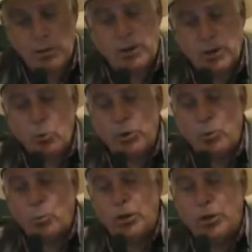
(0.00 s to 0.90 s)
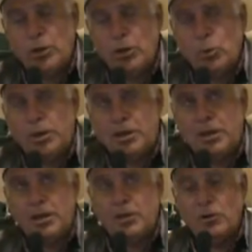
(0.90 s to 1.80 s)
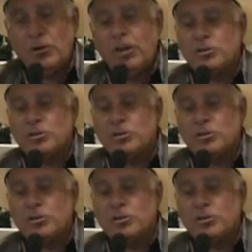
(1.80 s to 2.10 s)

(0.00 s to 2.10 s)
by the way, we can